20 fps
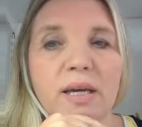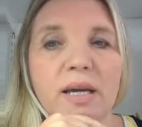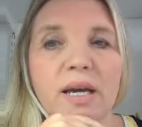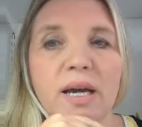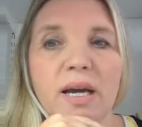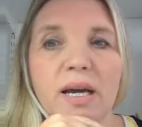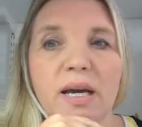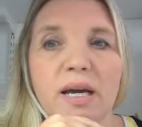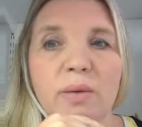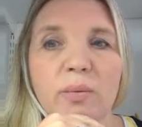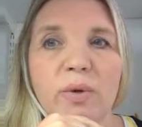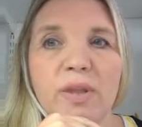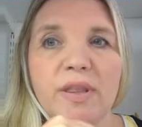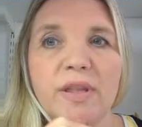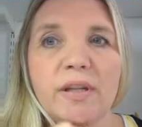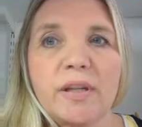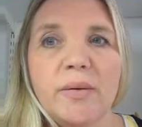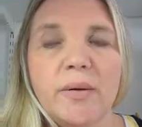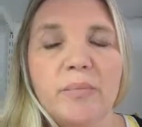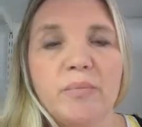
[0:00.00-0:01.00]
and with
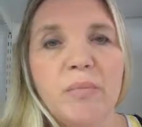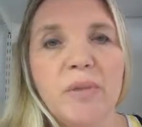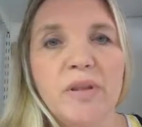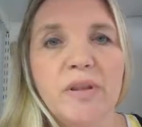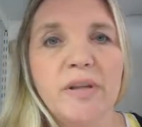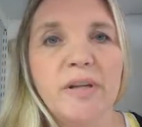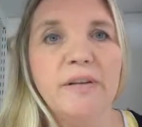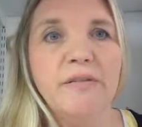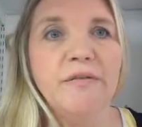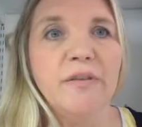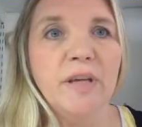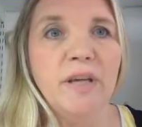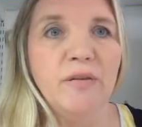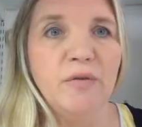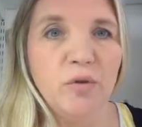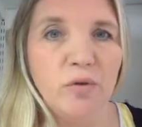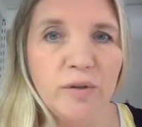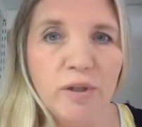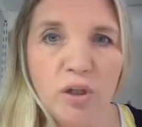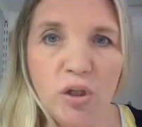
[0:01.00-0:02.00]
the monthly fee, if
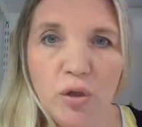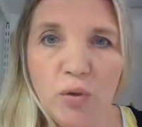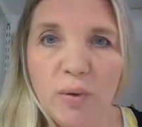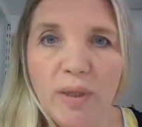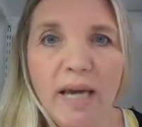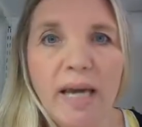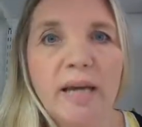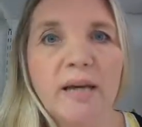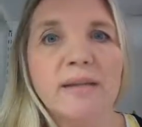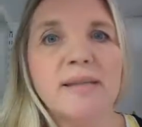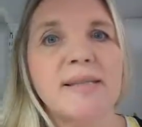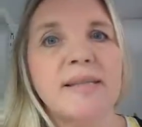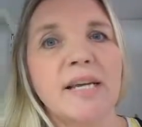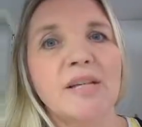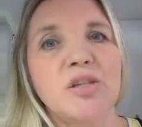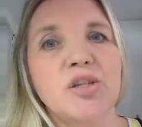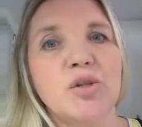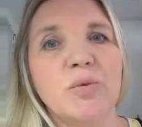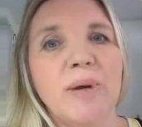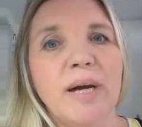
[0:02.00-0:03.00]
you're in the UK, I
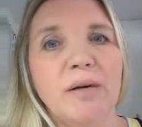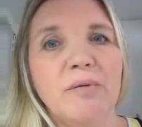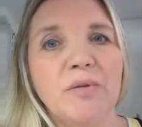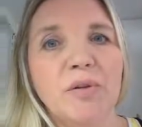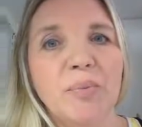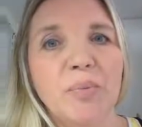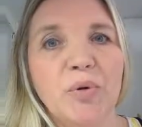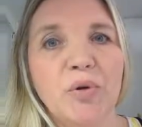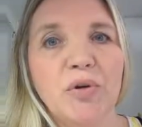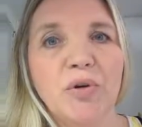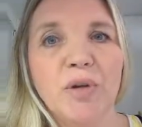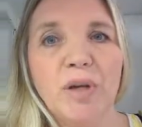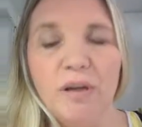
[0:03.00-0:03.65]
send you out the book.